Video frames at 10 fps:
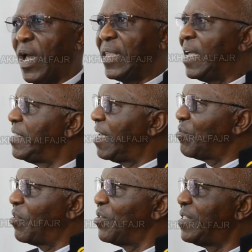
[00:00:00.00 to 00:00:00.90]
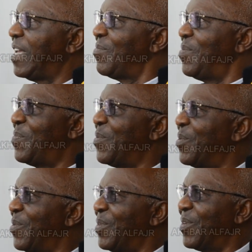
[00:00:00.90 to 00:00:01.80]
We are not just going to send
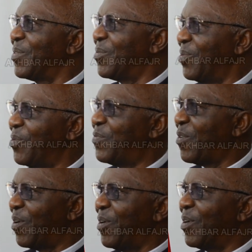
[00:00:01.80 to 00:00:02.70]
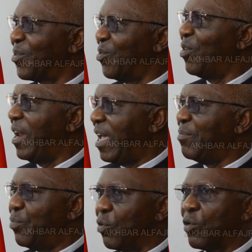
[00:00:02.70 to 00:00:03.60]
people go
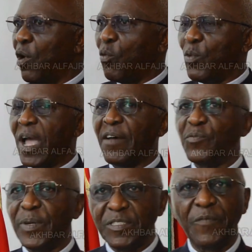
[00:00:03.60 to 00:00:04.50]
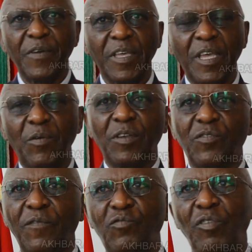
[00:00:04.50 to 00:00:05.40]
learn book. We have specific areas
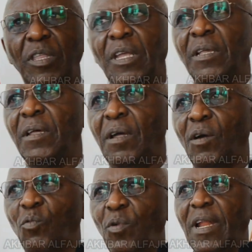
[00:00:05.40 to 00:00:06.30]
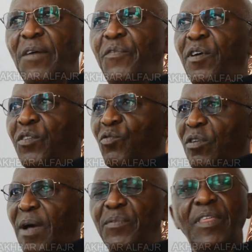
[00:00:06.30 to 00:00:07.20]
of training we like for them to come.